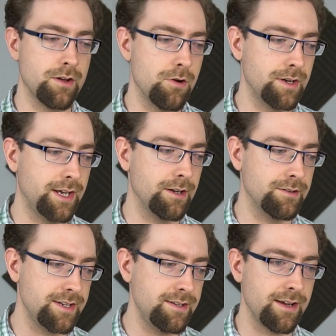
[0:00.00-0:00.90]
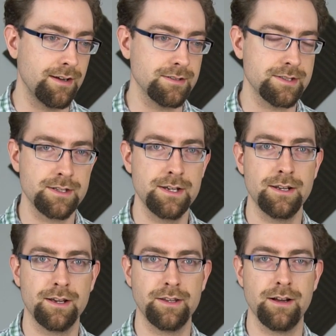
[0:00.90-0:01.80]
than honing in on details
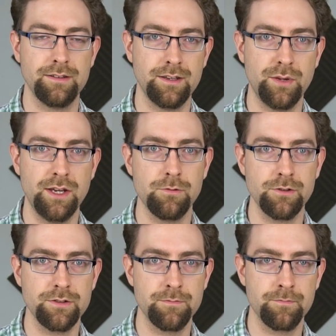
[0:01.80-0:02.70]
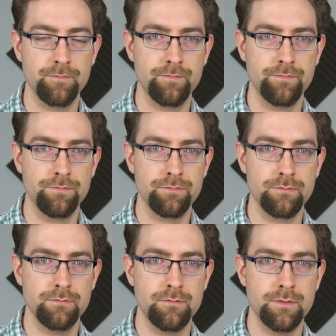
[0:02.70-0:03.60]
like the INTP would,
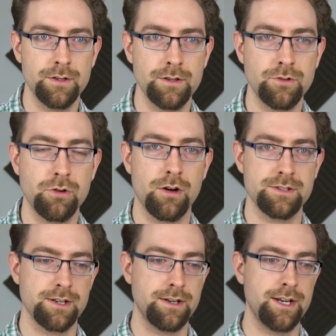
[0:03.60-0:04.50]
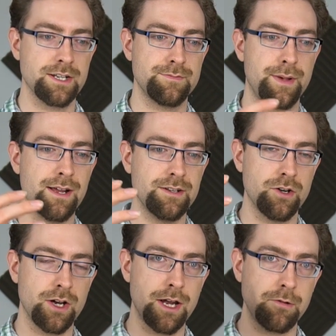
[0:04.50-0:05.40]
to constantly expand
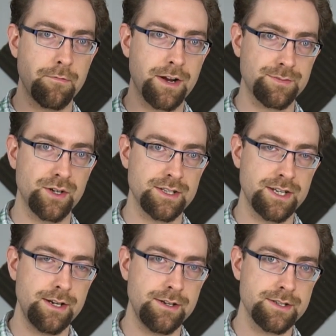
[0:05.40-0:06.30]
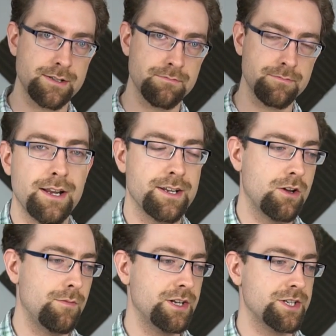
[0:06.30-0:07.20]
your area of expertise and
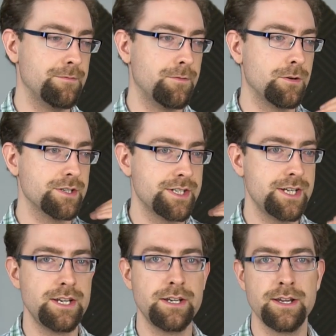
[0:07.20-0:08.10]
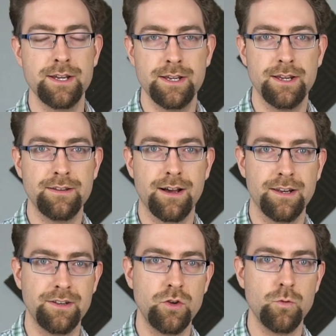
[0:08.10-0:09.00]
accomplish and foresee
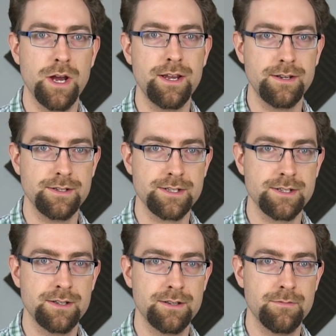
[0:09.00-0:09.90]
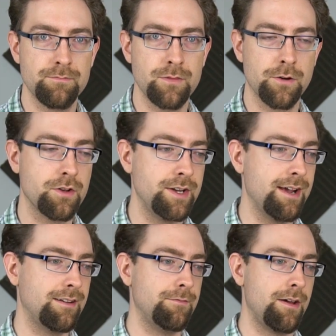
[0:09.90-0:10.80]
entirely new ways of
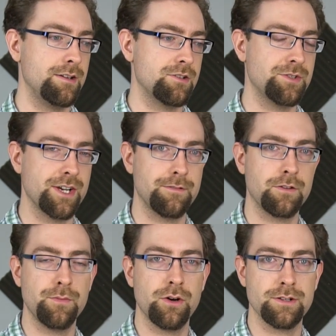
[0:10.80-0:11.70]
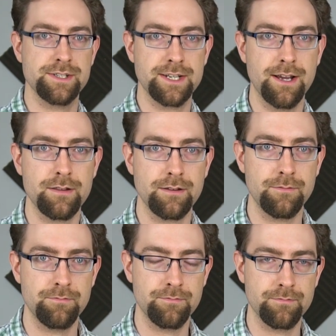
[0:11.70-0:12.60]
connecting various objective components together?
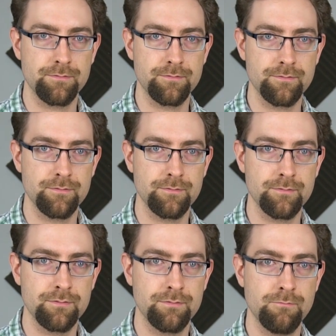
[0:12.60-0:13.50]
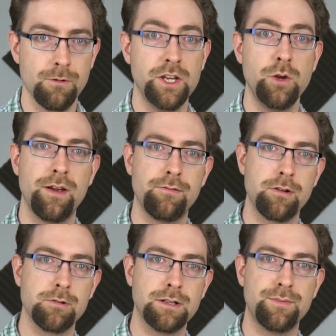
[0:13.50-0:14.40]
Well, you may
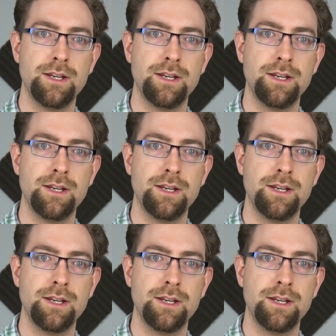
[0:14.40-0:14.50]
very well